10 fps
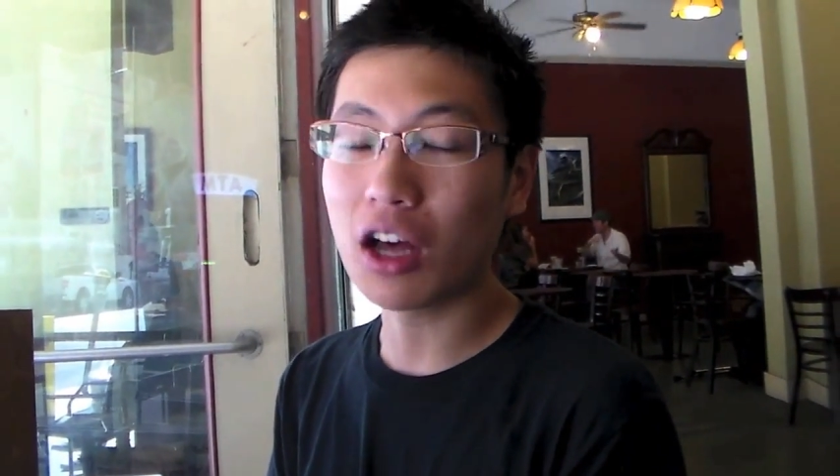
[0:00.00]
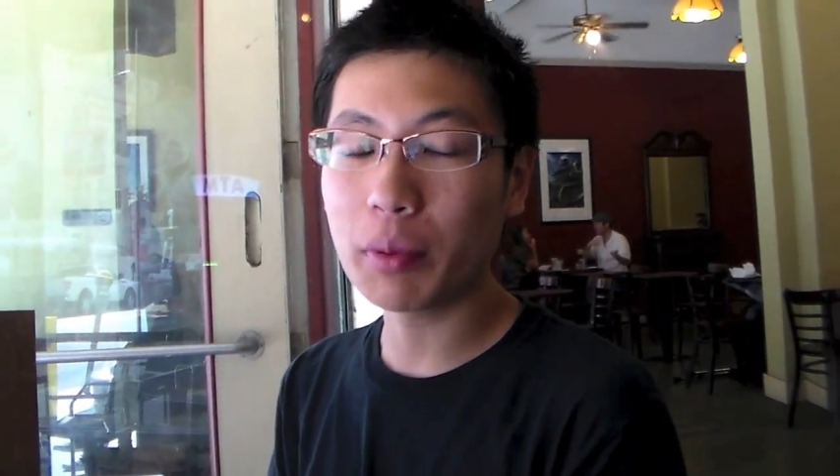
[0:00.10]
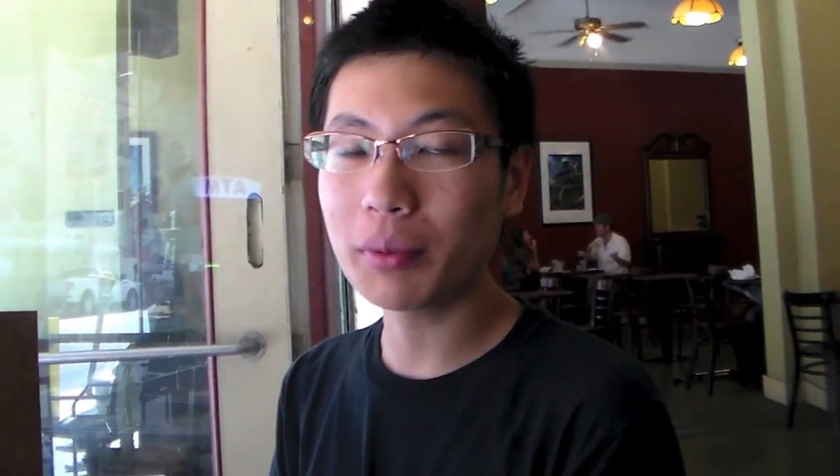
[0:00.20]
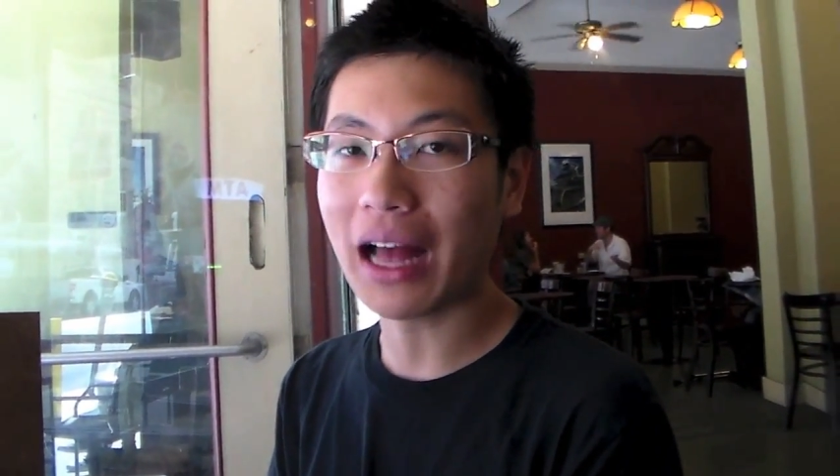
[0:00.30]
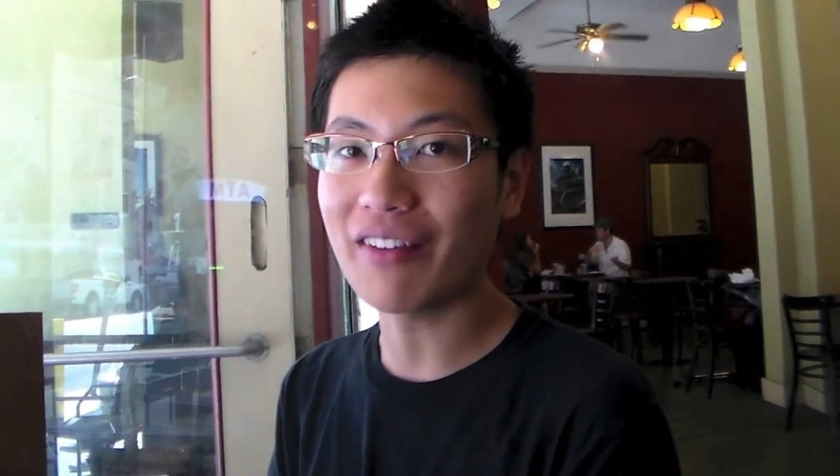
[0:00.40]
a
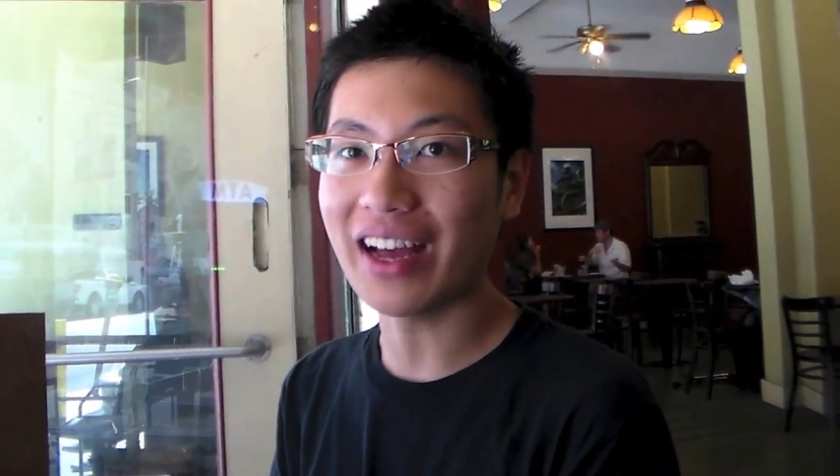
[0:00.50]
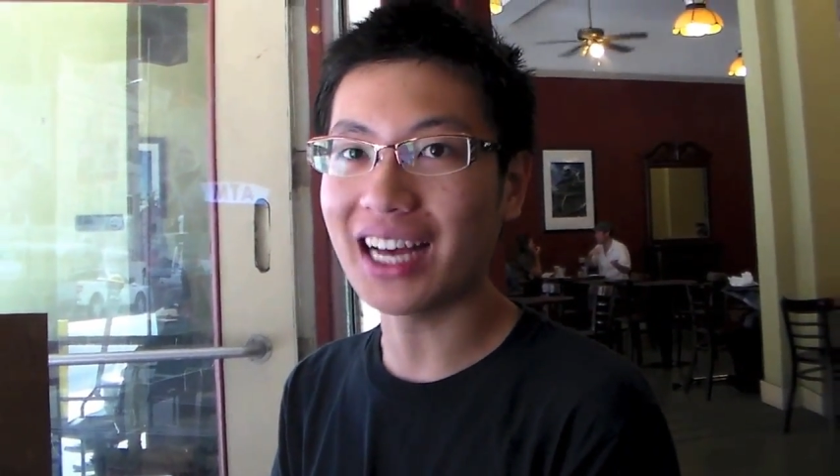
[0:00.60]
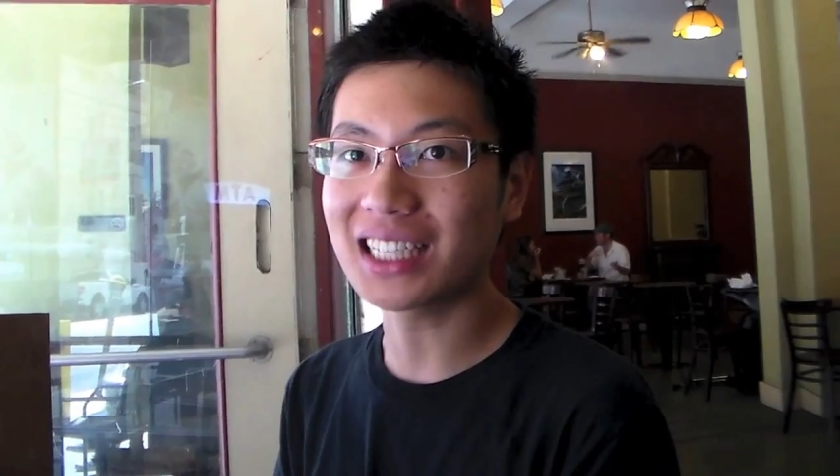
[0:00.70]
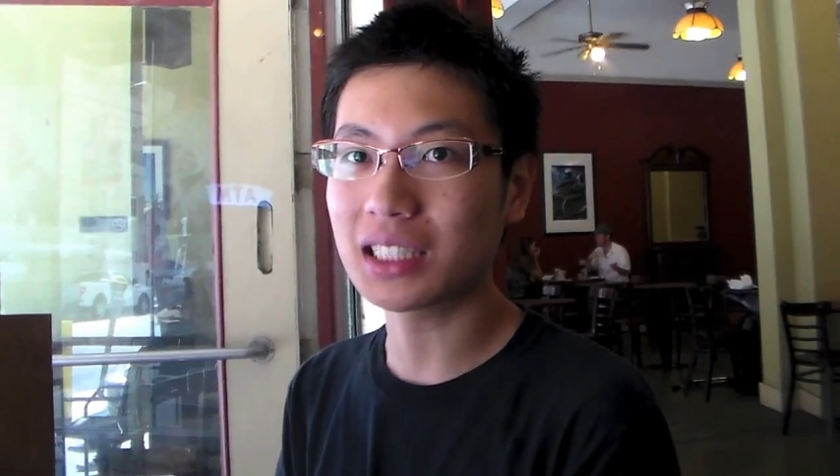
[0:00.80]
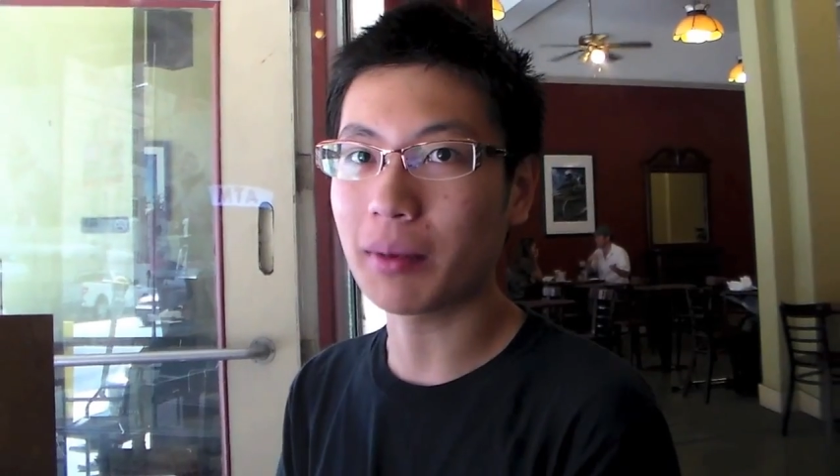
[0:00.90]
lot of people have
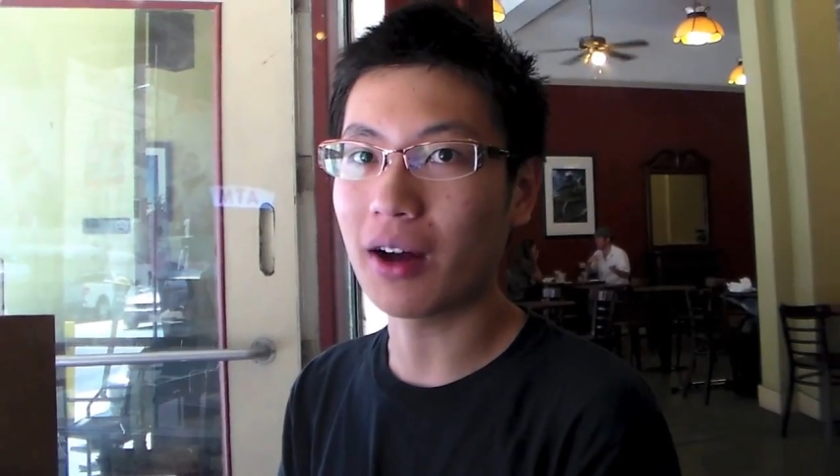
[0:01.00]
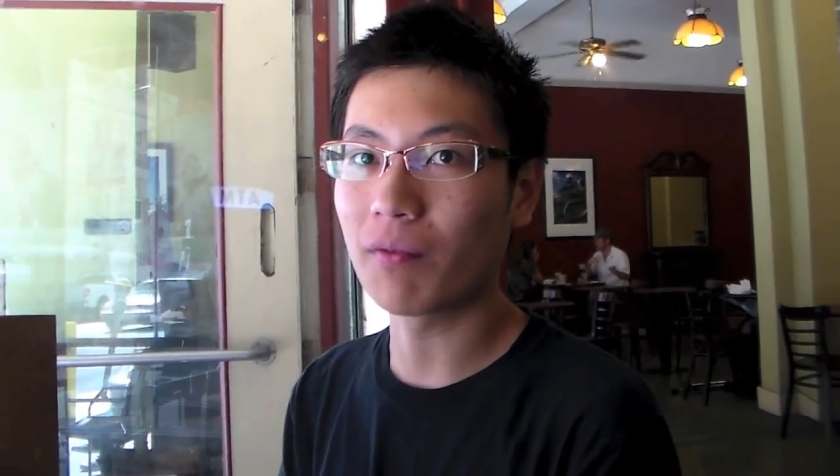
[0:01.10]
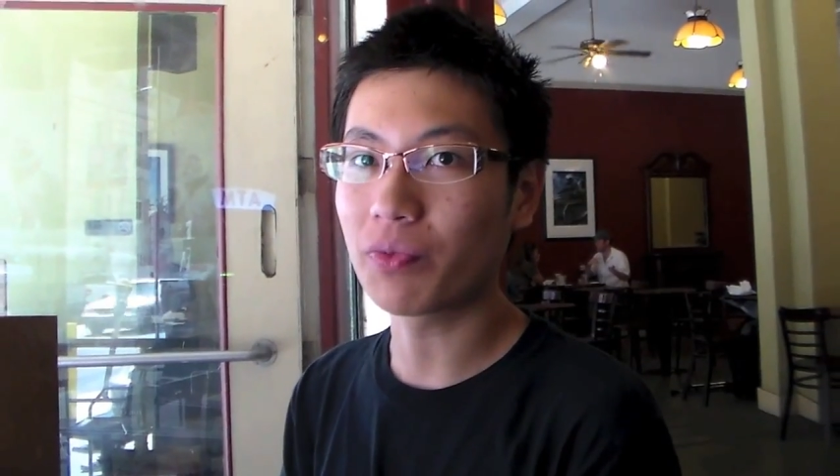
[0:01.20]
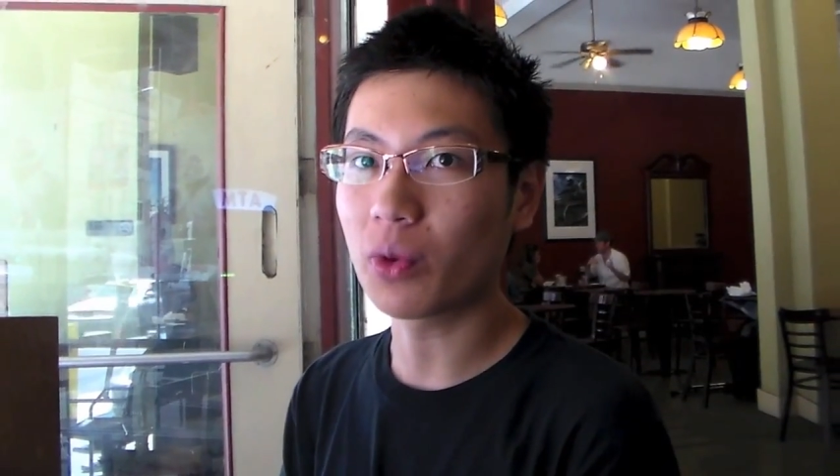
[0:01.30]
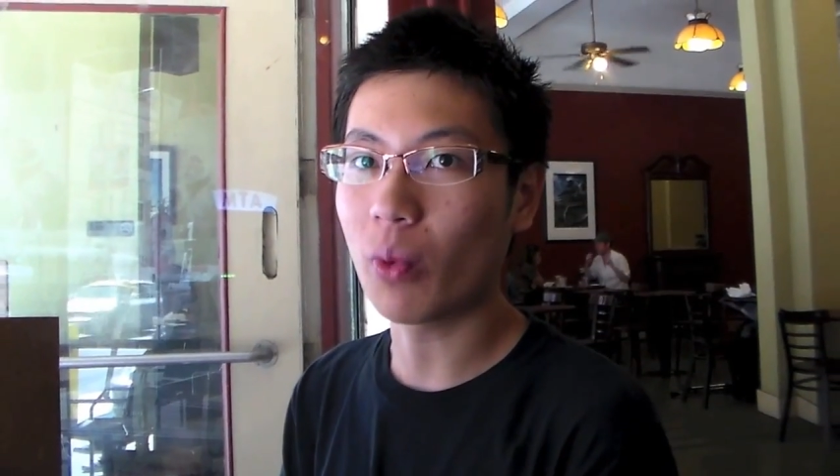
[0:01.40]
asked about